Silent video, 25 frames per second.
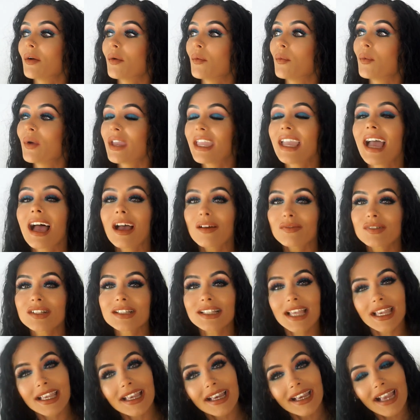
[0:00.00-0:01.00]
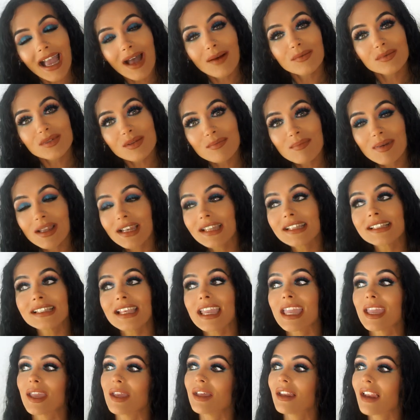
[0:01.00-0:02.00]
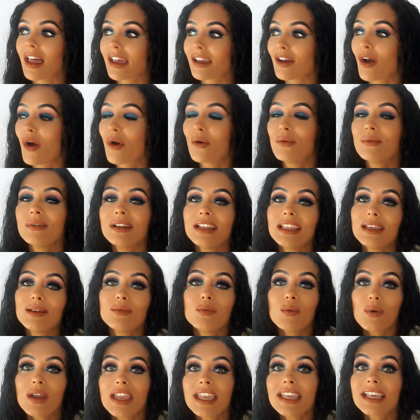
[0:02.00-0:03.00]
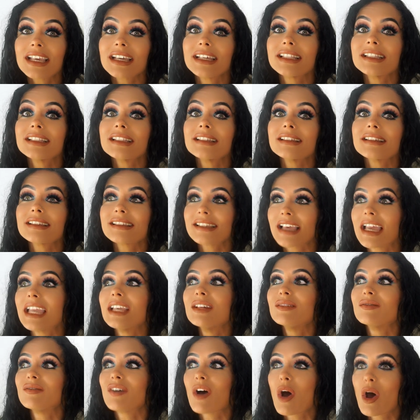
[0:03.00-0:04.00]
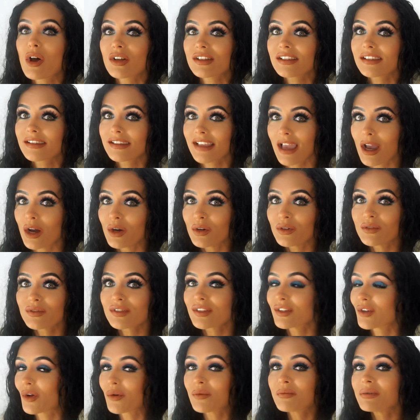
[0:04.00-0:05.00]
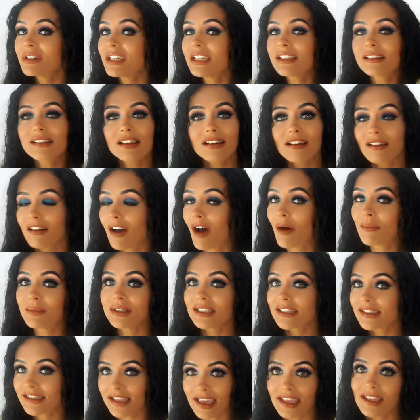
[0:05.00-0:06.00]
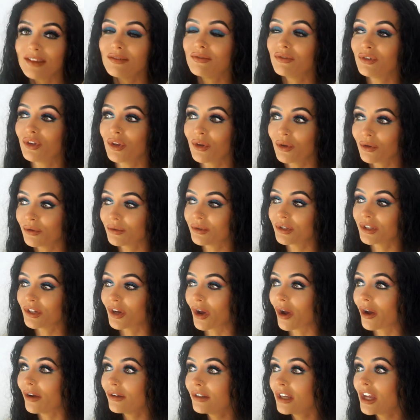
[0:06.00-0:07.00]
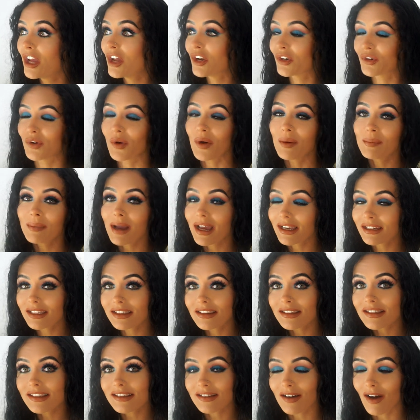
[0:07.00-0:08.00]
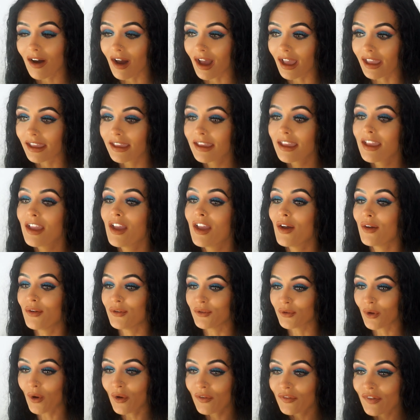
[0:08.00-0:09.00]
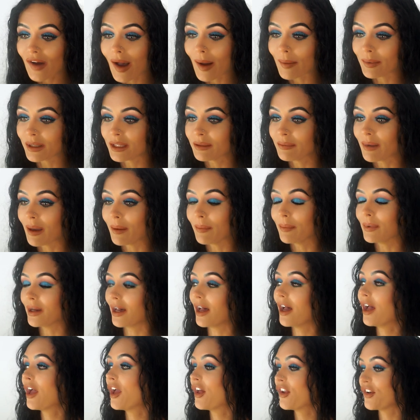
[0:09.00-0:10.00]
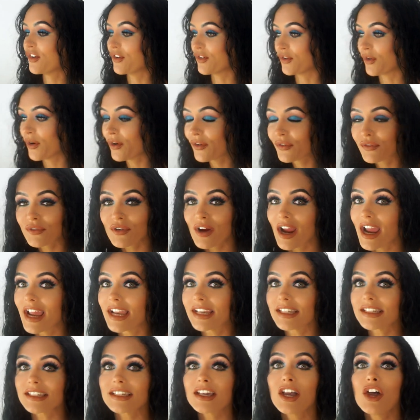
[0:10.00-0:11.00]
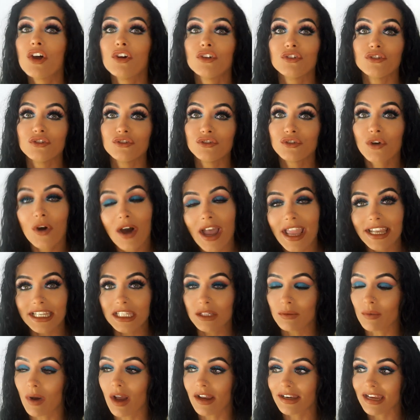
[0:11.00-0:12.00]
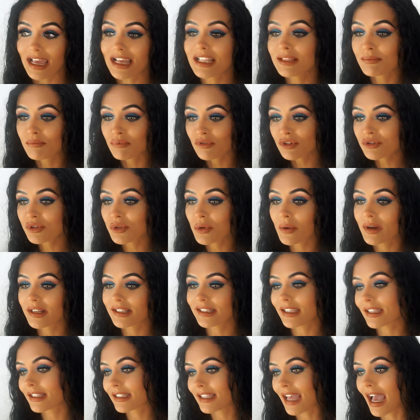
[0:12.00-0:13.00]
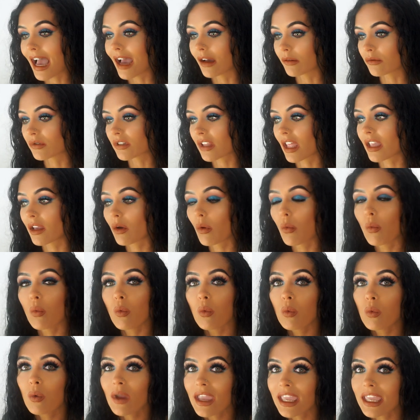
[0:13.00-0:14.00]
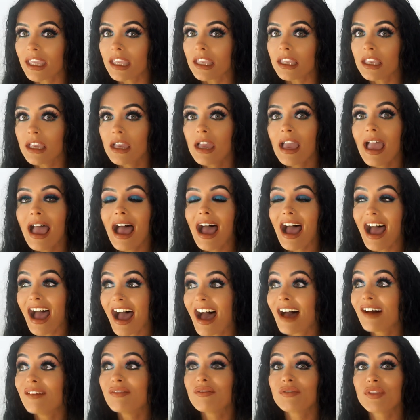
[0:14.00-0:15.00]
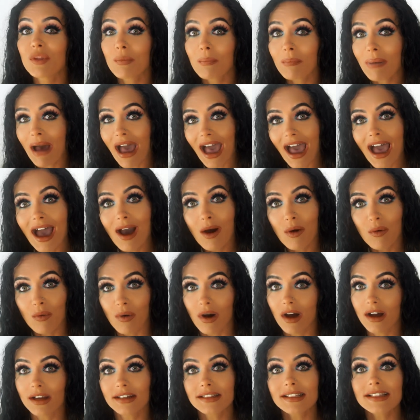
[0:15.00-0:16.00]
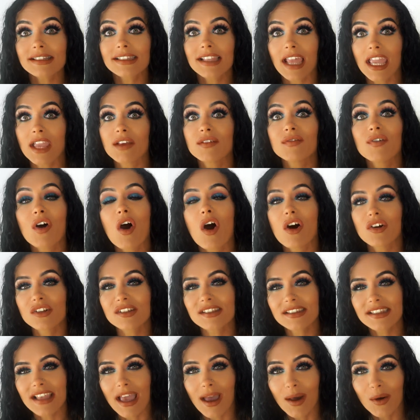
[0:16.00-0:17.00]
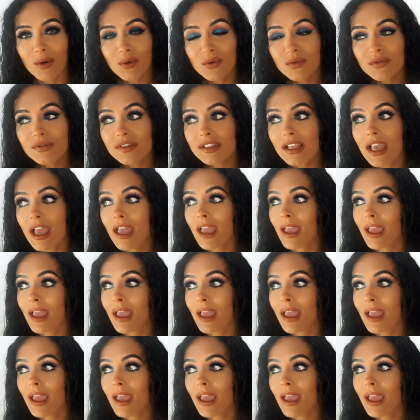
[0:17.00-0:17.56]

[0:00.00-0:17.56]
we have to take accountability. Like, only we can save ourselves. Nobody's going to come and save you, you know? Not a man in the sky, not a family member, not a friend, not anyone. As brutal as that sounds, like, we have the power to save ourselves,